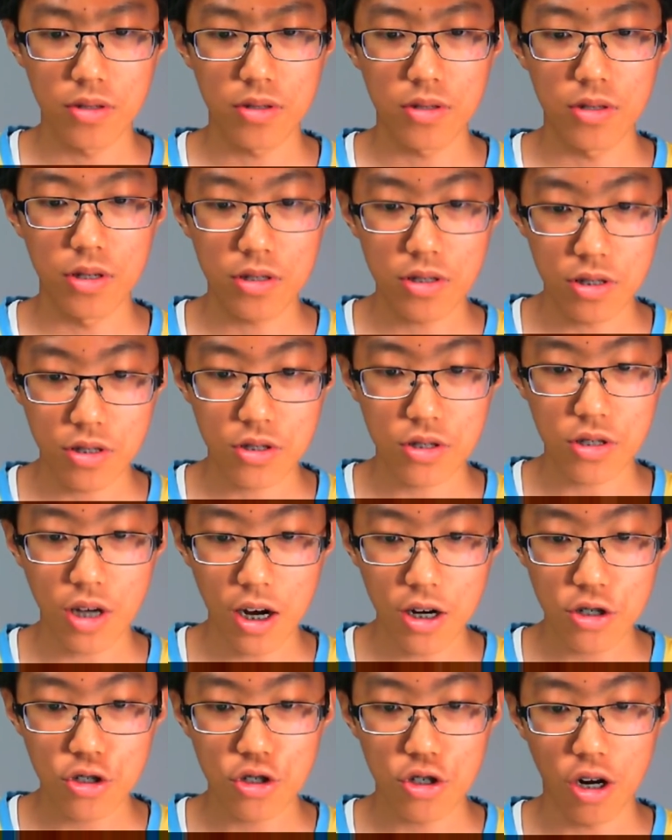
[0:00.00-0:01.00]
This is
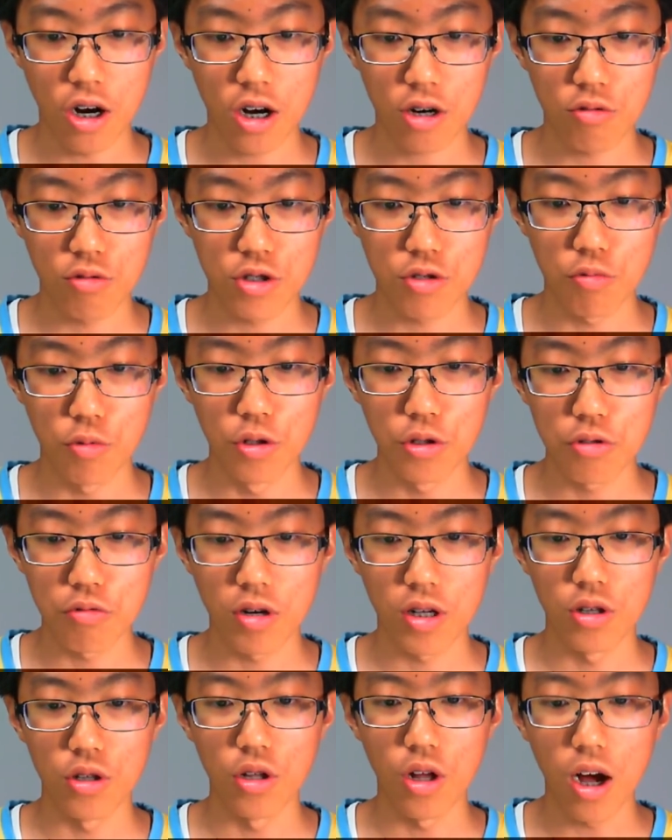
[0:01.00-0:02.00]
Psy Shock, which will do
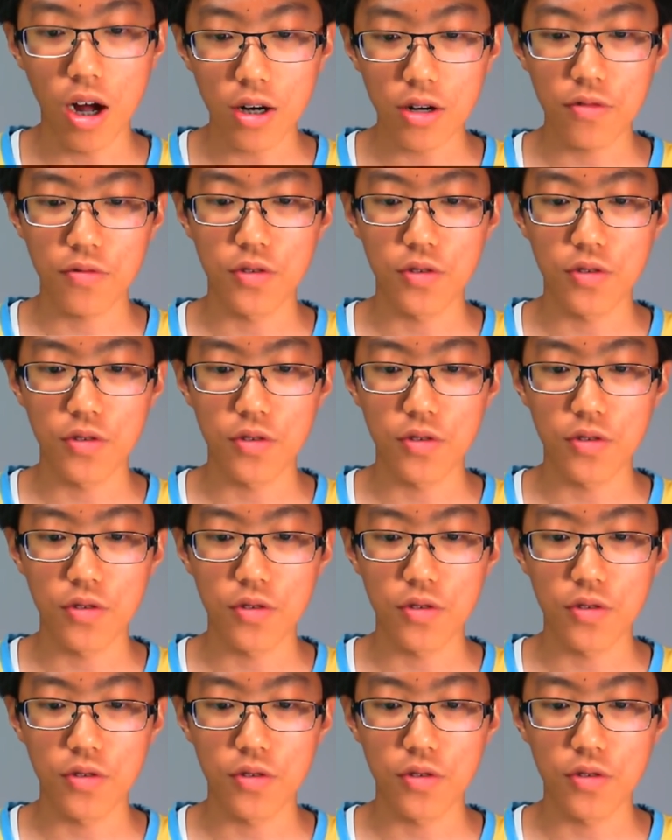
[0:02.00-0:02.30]
a lot